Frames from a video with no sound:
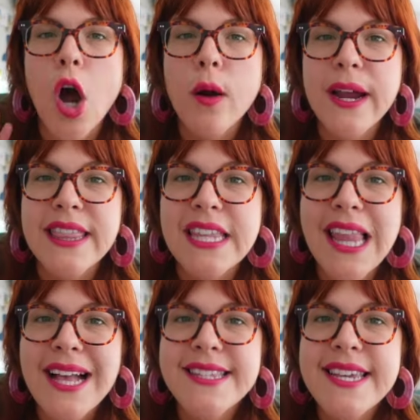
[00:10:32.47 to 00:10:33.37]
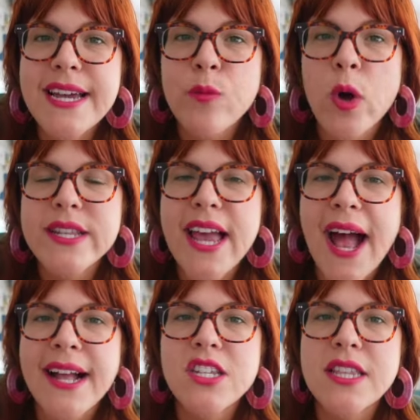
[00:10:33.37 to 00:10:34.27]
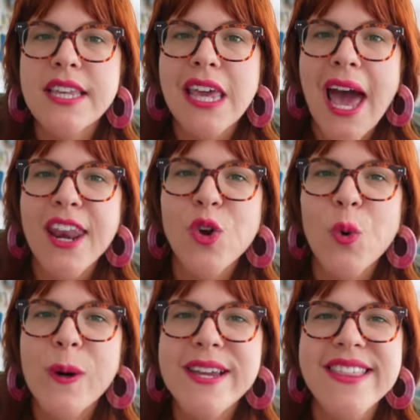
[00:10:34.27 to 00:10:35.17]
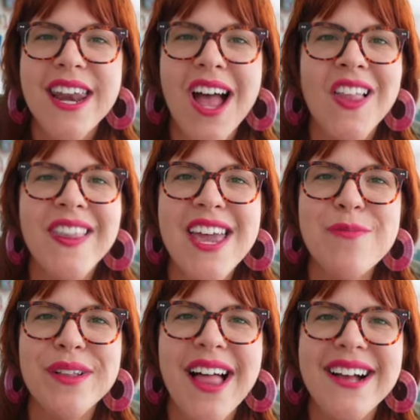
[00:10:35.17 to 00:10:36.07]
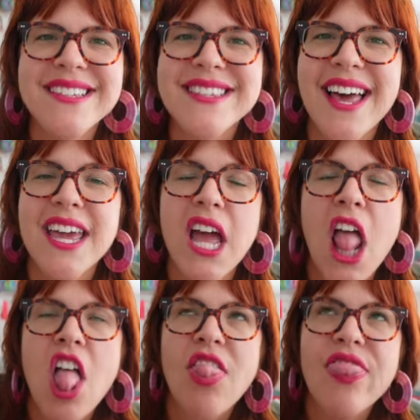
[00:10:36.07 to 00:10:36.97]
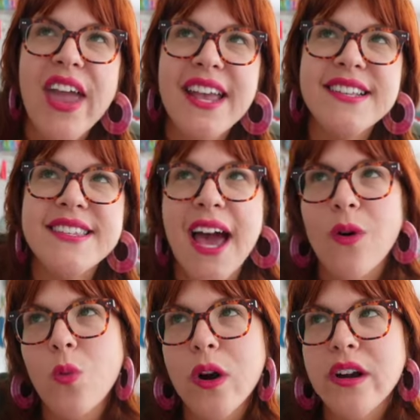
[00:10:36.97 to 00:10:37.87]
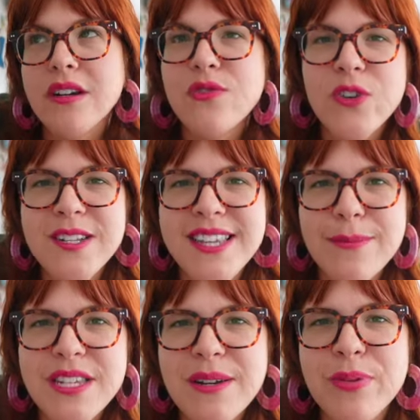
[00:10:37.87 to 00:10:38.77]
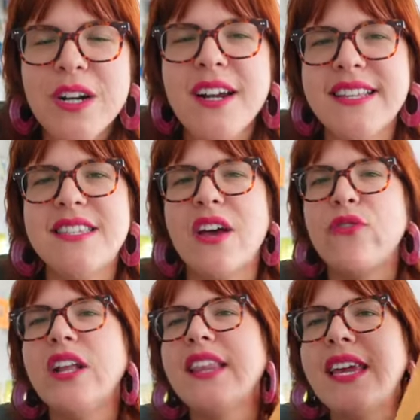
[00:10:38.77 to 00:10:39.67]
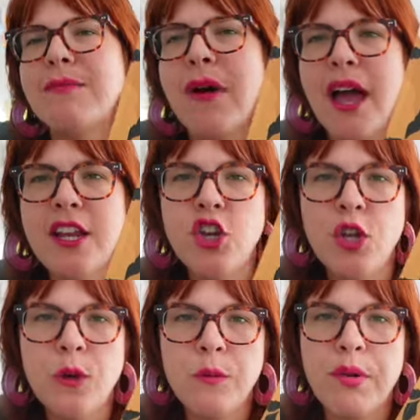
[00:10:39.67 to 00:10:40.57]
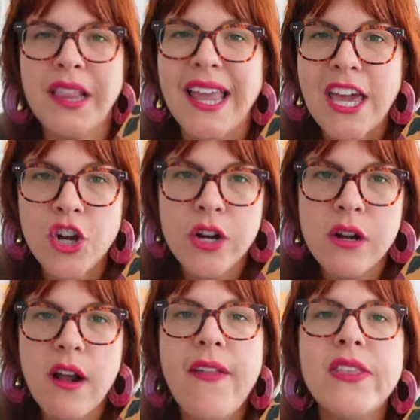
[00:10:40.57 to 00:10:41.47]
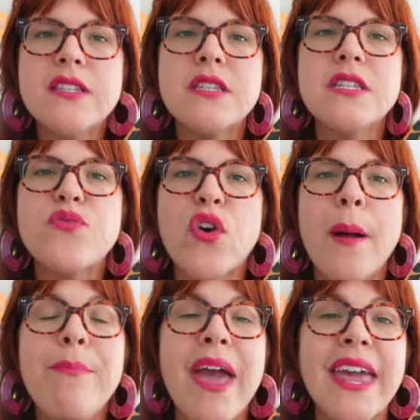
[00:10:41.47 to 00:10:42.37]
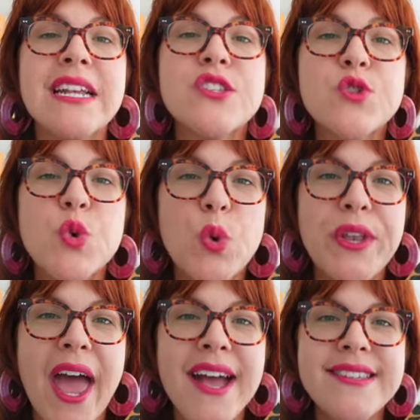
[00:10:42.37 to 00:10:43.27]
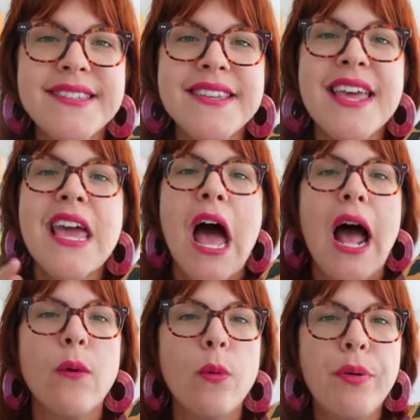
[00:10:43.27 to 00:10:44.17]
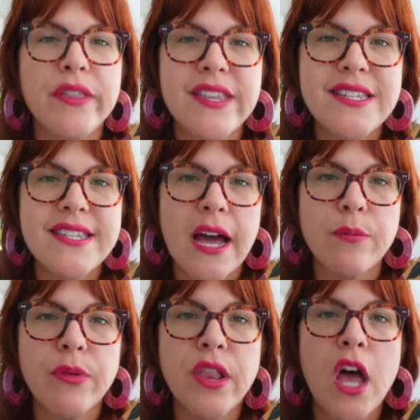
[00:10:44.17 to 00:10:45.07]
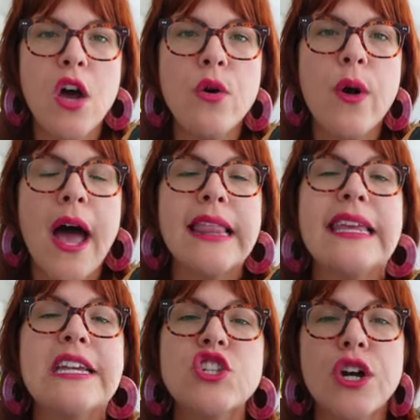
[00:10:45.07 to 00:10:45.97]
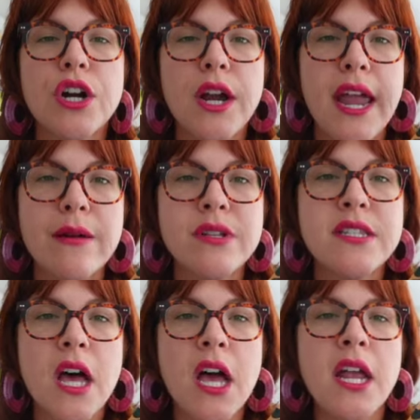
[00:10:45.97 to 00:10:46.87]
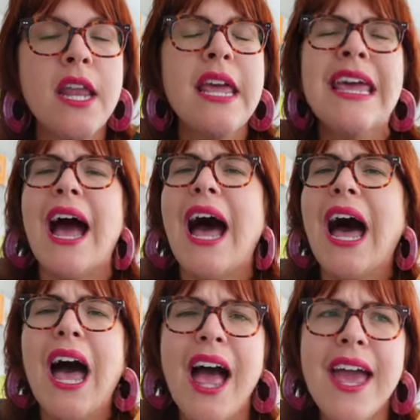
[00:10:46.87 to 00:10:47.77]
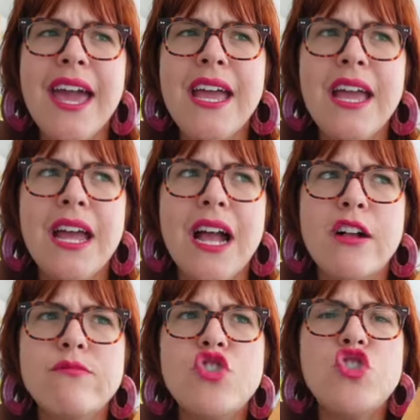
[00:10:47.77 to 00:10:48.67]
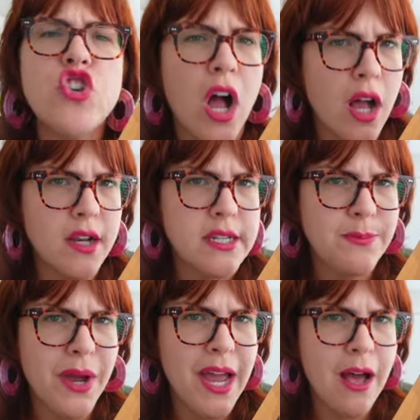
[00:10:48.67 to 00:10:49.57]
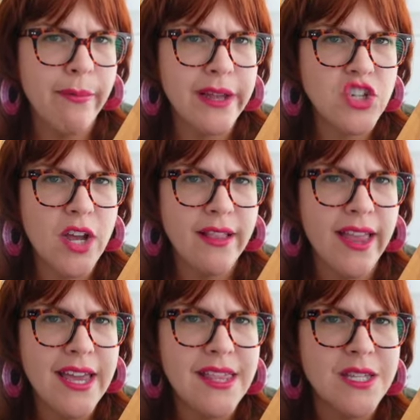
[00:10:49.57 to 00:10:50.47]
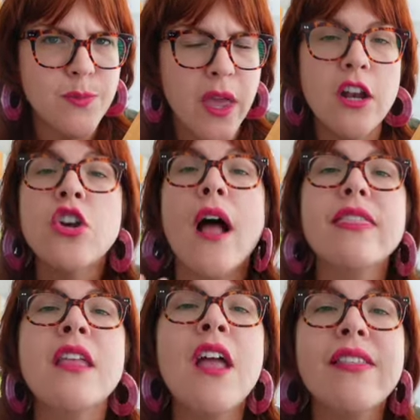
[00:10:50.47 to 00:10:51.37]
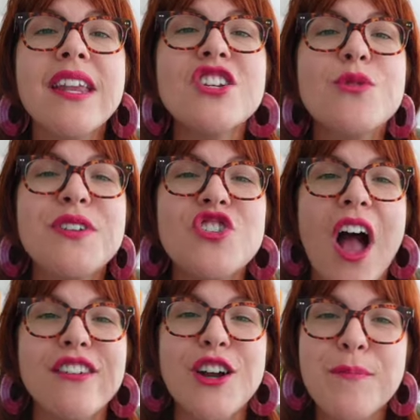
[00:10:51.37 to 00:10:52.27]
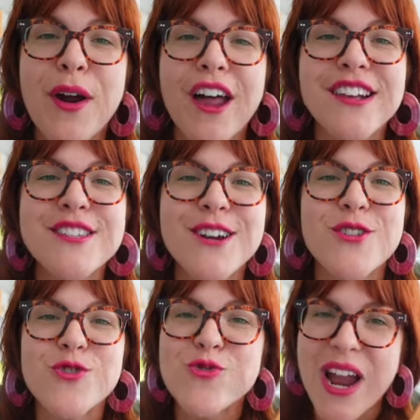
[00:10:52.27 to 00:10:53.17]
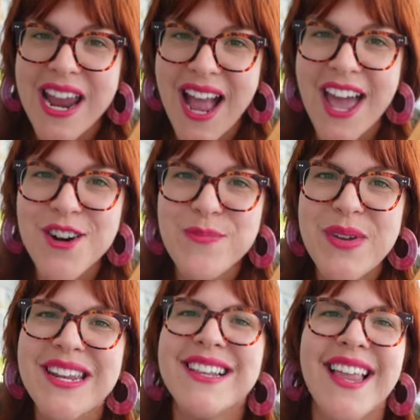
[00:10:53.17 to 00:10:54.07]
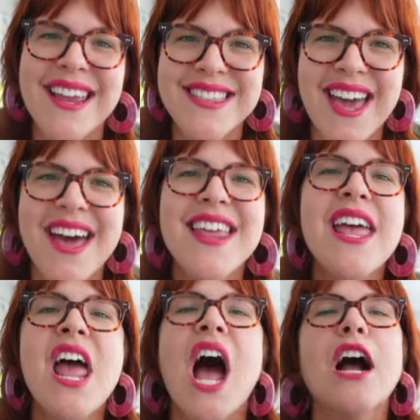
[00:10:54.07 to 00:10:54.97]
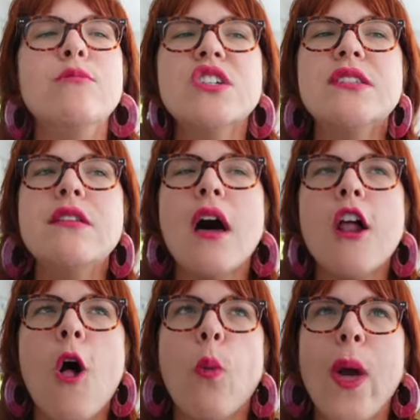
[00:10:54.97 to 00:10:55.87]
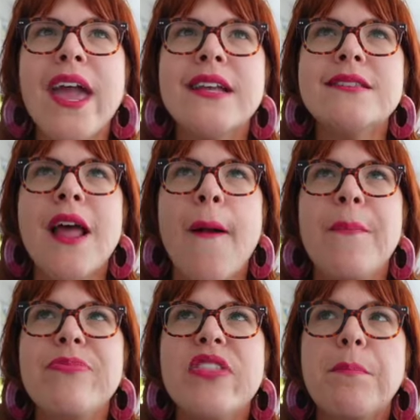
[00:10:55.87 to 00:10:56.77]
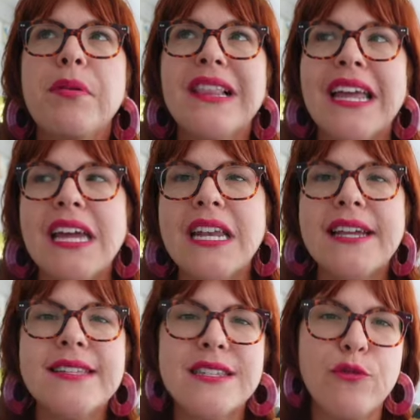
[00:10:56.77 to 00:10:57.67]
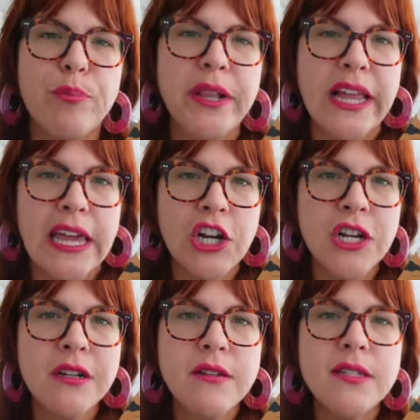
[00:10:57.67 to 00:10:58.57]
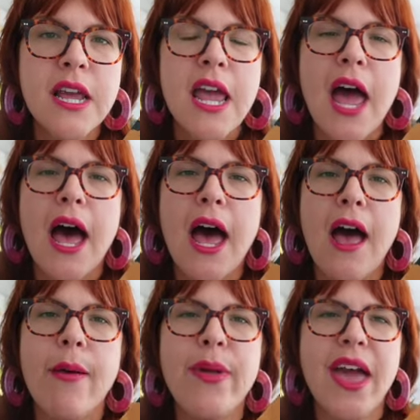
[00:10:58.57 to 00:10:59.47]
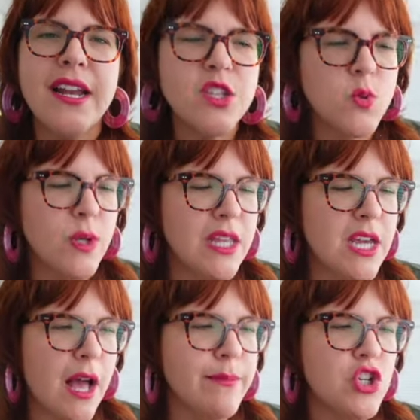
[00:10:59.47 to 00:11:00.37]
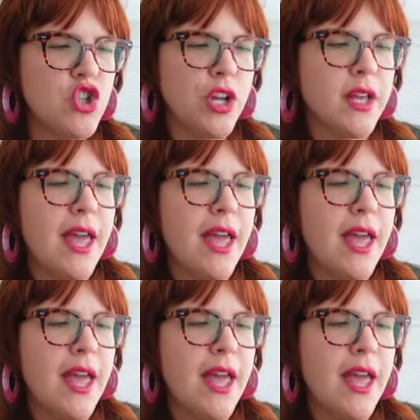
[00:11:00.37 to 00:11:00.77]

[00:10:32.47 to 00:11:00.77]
All right, the last thing I want to add to the category that I'll label as like things that worked for September is definitely my new planner. And this is from Megan at SchoolNest. I will put this down below, a link to her Amazon. I am shocked by how much I like this planner. Not not that I should be shocked. Her products are great. I don't mean it like that. I'm just not always the planniest of planners. Um, and it's really got me shook.